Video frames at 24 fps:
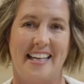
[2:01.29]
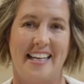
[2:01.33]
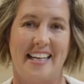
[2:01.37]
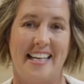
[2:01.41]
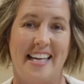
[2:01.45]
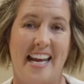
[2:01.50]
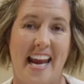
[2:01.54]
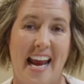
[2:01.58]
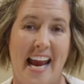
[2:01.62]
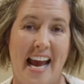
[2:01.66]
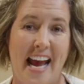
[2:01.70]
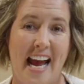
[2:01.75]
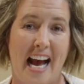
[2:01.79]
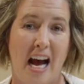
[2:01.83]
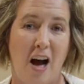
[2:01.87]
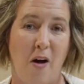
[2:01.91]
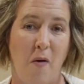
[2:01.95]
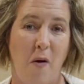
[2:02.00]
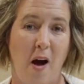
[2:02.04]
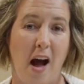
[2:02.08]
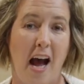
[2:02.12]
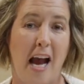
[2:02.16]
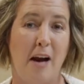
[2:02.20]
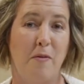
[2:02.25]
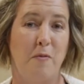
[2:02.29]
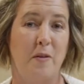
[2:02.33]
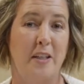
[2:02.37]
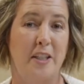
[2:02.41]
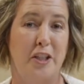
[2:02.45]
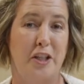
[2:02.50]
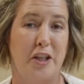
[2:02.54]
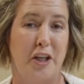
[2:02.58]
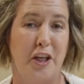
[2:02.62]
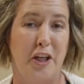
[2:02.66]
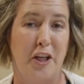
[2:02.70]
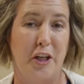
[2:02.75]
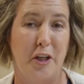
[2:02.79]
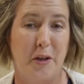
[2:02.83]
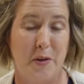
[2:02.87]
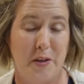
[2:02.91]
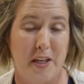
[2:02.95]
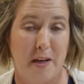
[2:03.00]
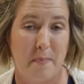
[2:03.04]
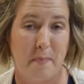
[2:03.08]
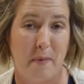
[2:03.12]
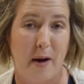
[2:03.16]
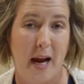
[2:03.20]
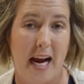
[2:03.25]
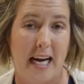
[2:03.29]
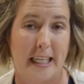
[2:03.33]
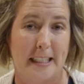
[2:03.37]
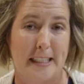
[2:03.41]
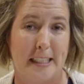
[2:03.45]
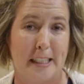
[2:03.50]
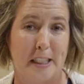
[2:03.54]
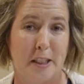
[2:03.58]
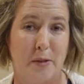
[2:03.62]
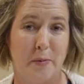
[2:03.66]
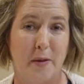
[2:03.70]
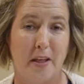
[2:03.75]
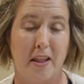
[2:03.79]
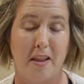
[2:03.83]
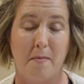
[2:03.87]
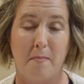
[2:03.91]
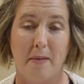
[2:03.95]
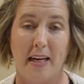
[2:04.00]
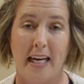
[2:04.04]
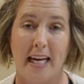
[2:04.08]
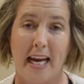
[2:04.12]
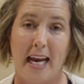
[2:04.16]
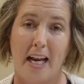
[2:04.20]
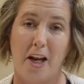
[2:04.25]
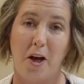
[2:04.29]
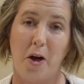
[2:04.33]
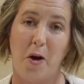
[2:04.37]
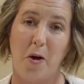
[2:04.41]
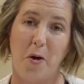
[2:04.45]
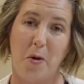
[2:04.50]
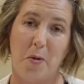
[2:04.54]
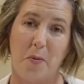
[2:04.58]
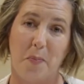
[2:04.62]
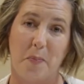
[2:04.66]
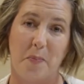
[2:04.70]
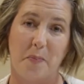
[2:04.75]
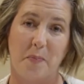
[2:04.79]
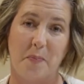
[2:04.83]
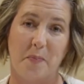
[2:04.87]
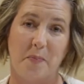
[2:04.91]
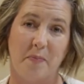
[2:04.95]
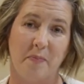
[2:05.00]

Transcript: Now I want you to practice with me at home.